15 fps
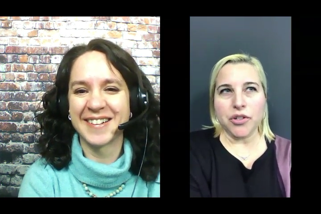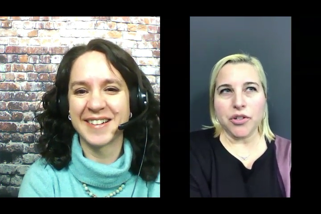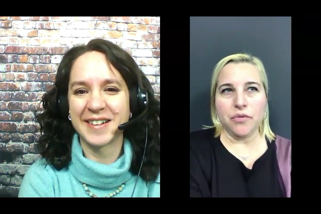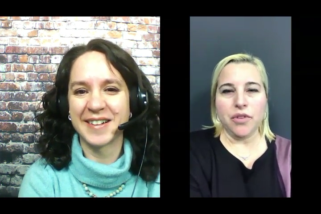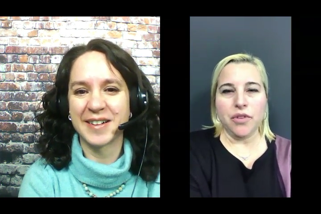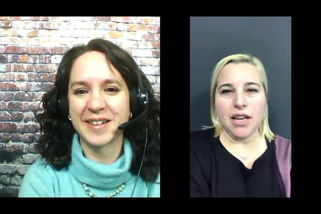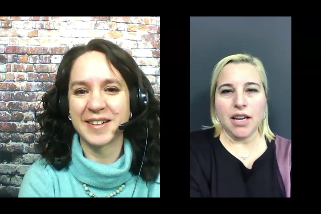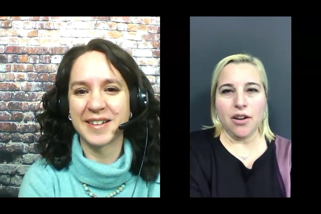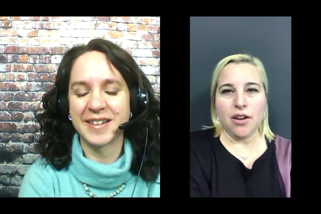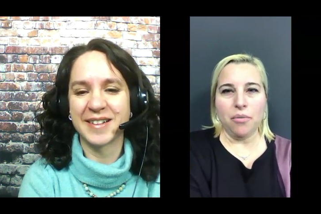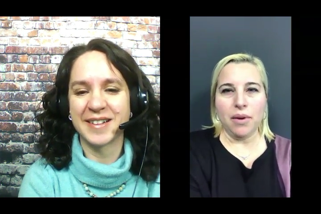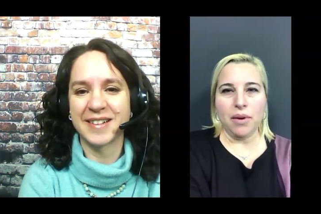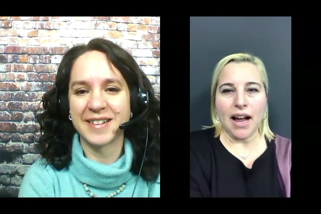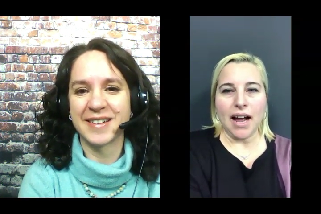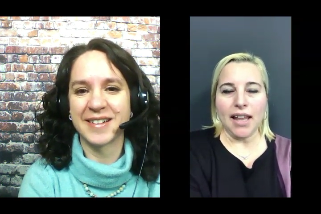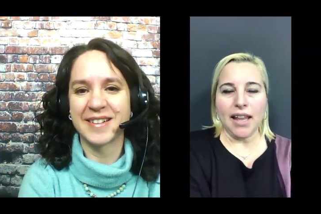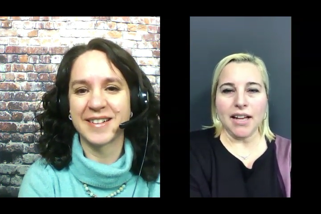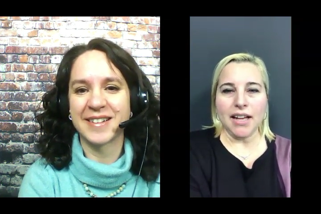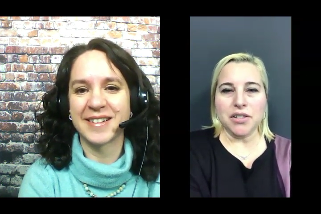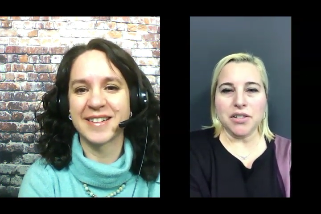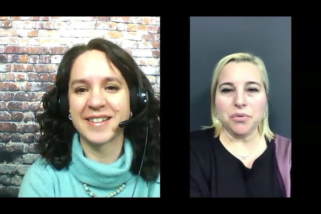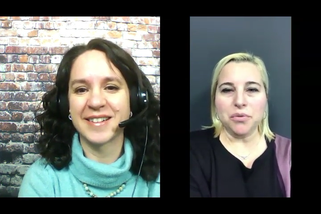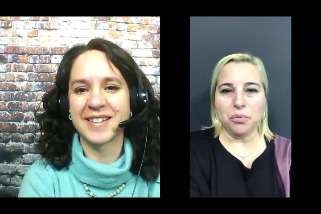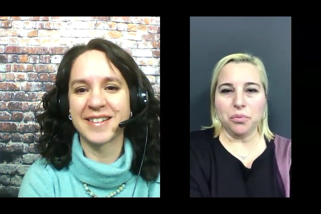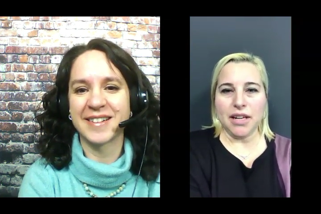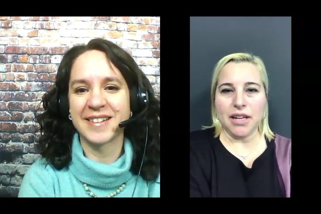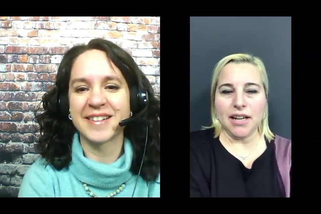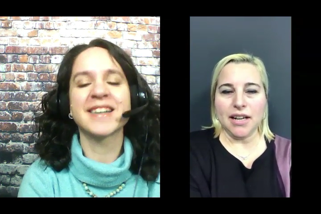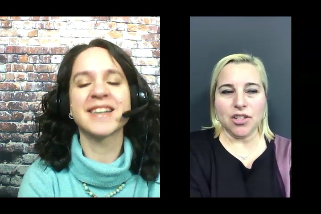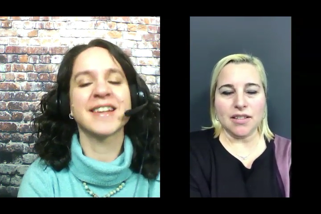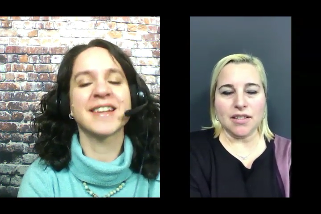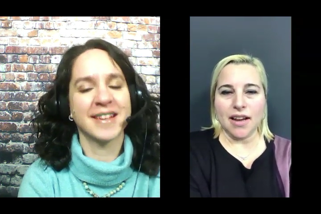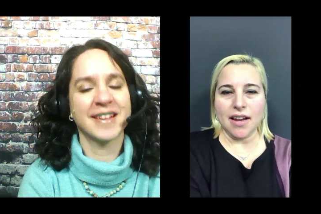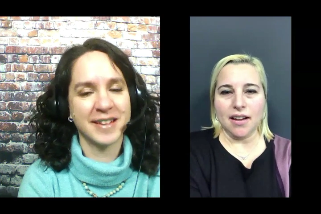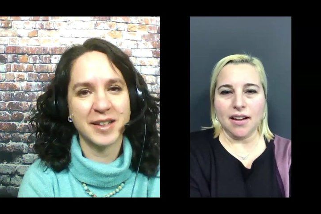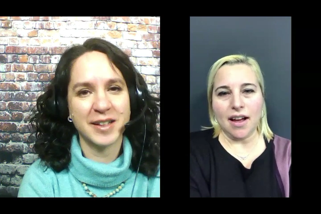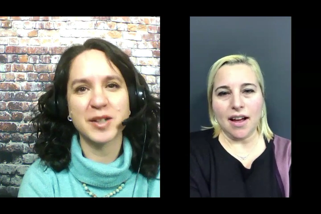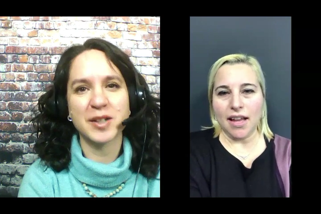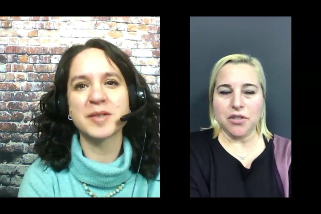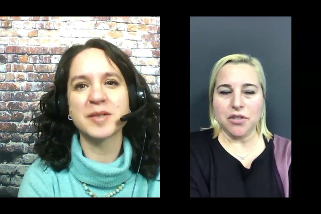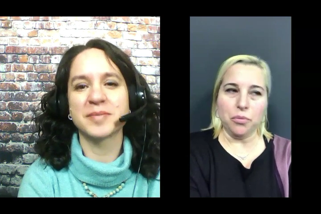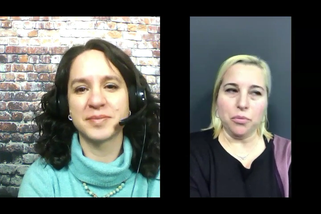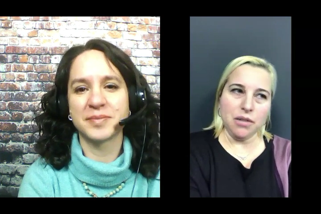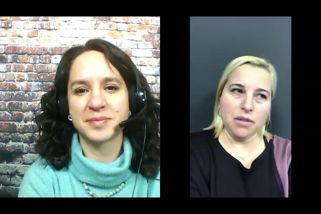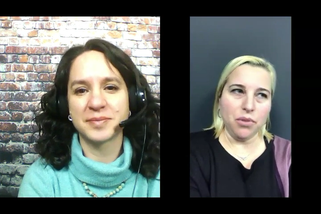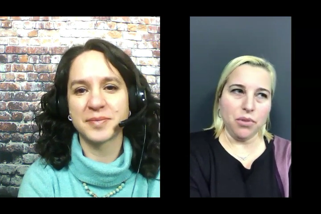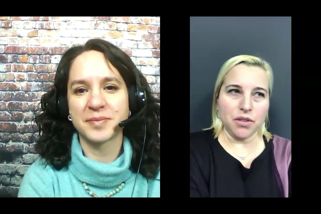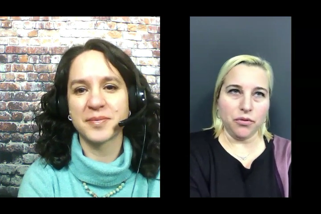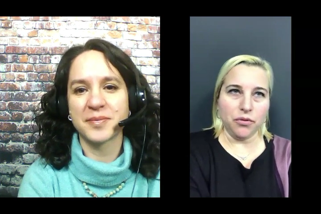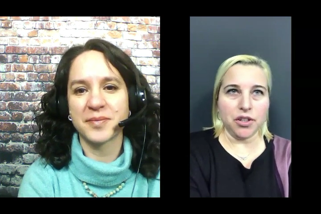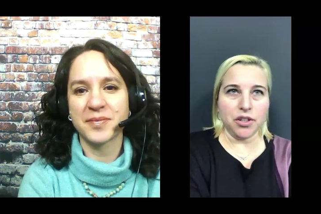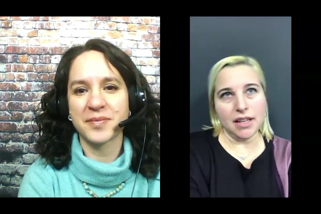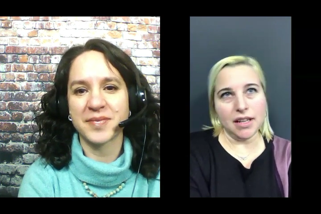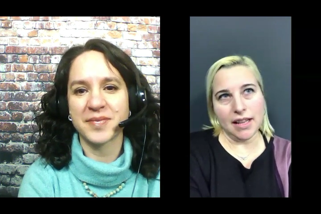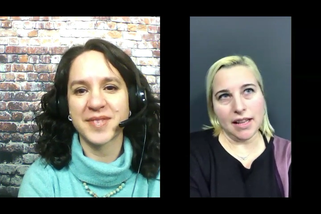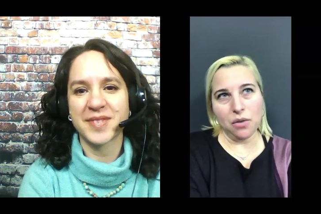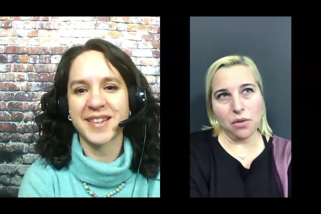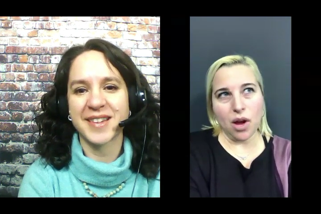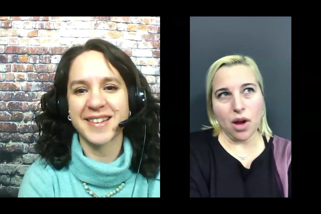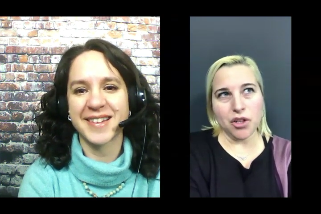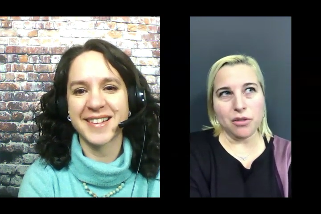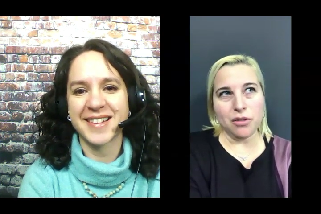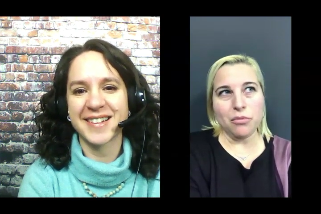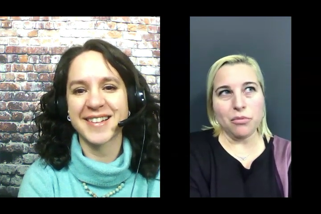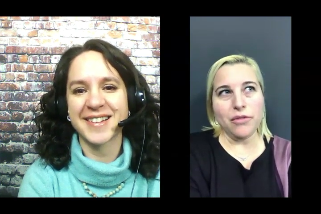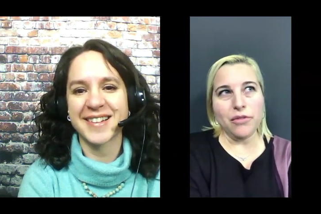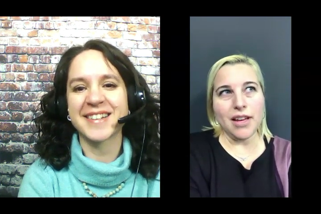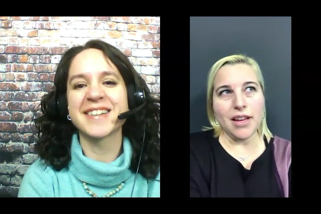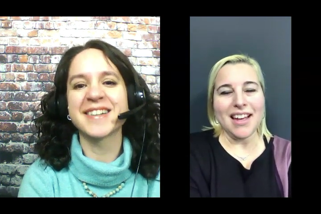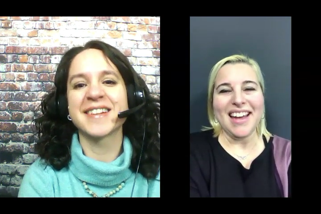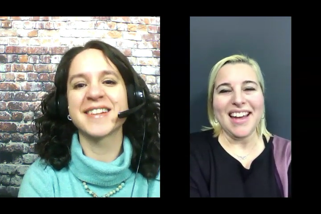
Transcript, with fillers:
Speaker 1: video, but I like to read, just like I like to read books first and then watch the movie.